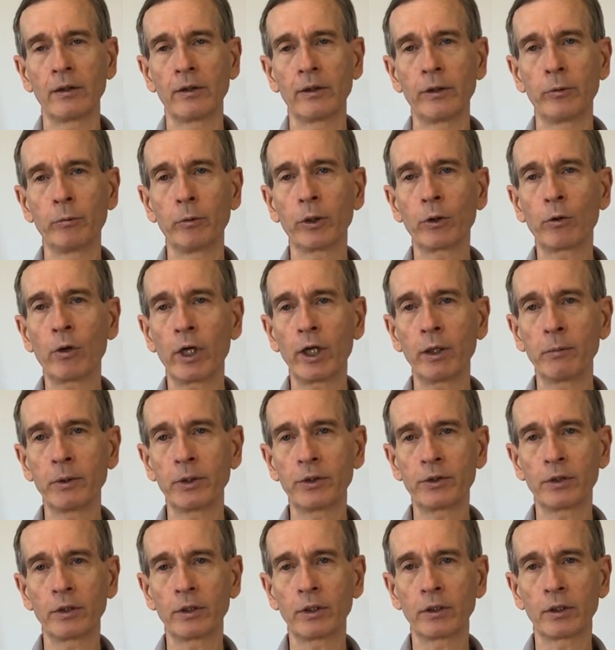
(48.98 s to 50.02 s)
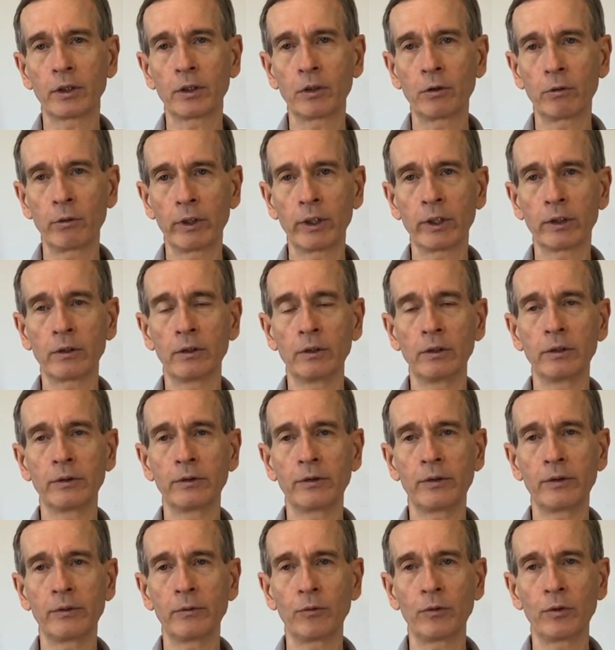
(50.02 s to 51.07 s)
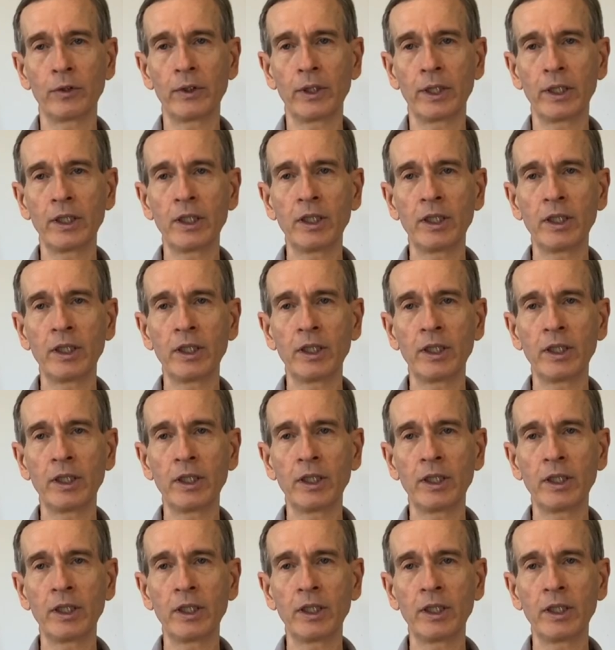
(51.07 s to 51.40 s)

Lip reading: The requirements are critical. They